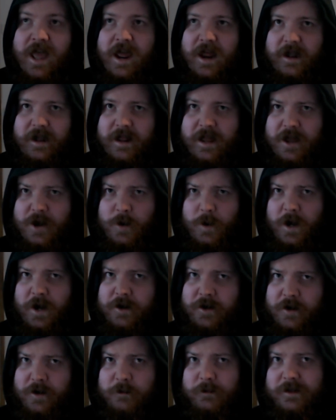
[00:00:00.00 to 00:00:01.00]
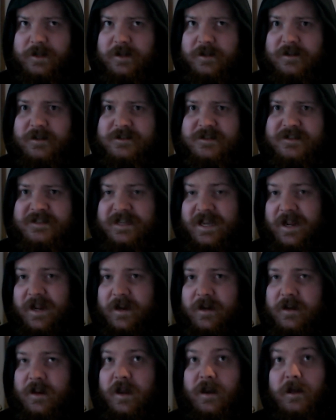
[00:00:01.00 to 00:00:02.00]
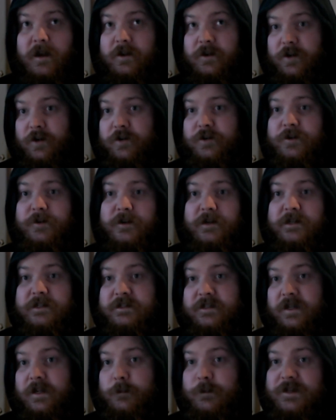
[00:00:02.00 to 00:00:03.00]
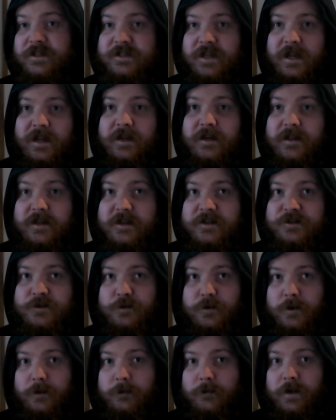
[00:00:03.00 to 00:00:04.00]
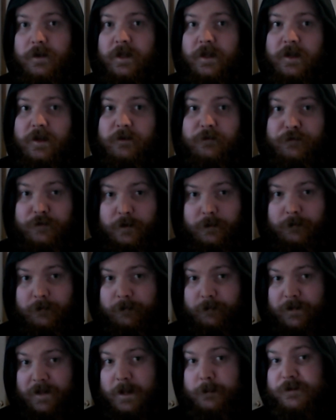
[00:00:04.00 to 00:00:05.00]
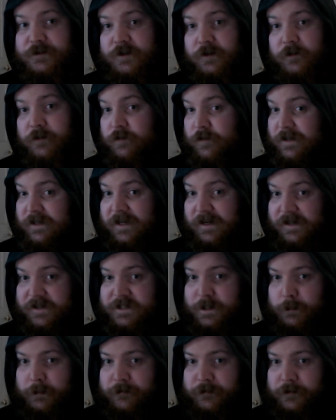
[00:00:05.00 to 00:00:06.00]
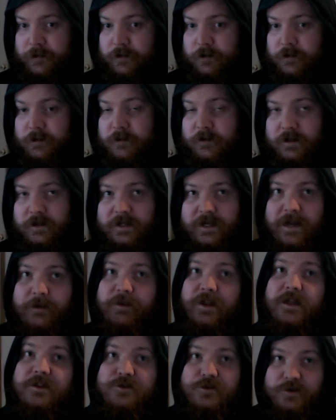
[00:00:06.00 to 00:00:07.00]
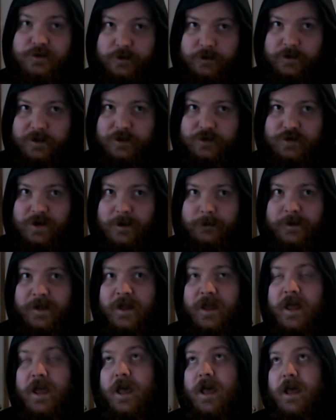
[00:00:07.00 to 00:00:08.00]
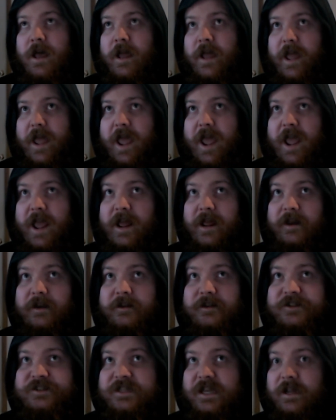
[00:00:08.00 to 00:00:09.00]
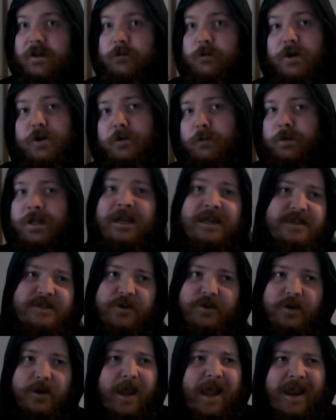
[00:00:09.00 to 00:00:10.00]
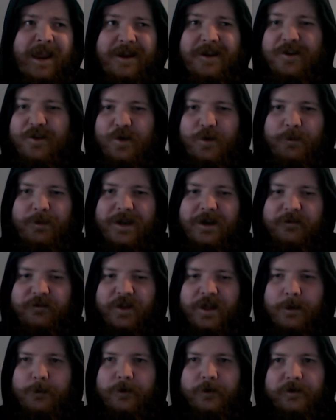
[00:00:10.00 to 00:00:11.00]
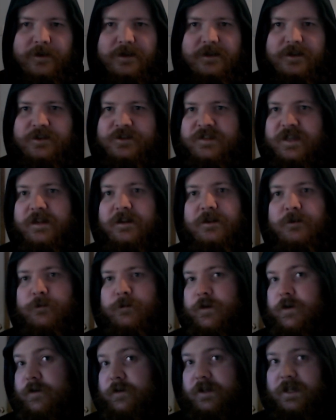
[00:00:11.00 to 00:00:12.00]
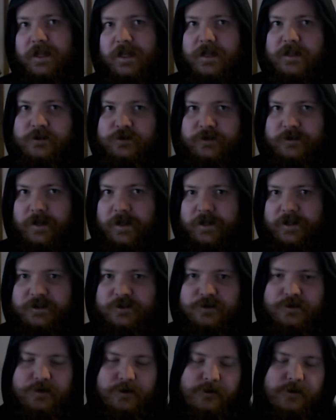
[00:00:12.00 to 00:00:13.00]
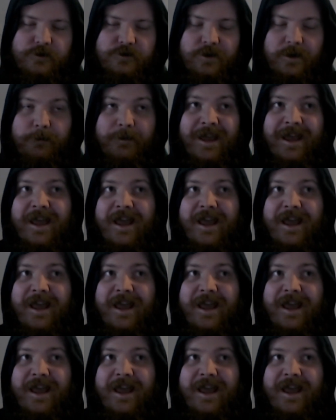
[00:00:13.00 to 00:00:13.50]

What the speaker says: Now I know what you guys are saying, and I know you guys are going to be saying this from episode 3 that I said before, never get tutorial trap. And you're saying, well, Planetary, ain't you a bit of a hypocrite? You said you weren't going to get Tutorial Trap.